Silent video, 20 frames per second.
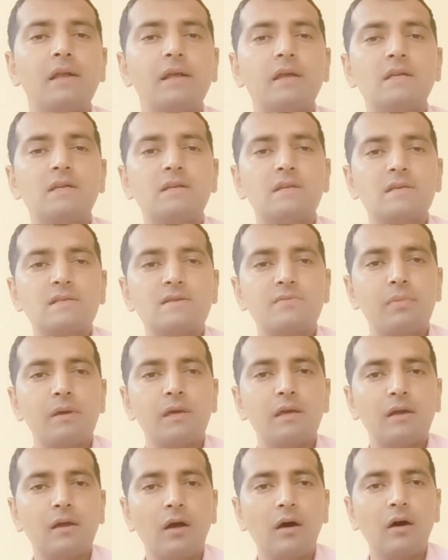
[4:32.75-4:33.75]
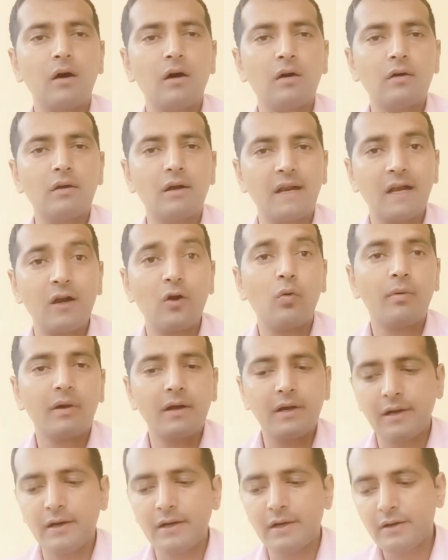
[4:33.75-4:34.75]
it is being
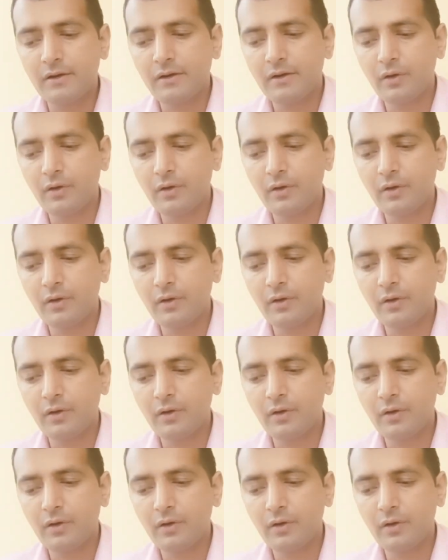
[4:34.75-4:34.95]
renovated.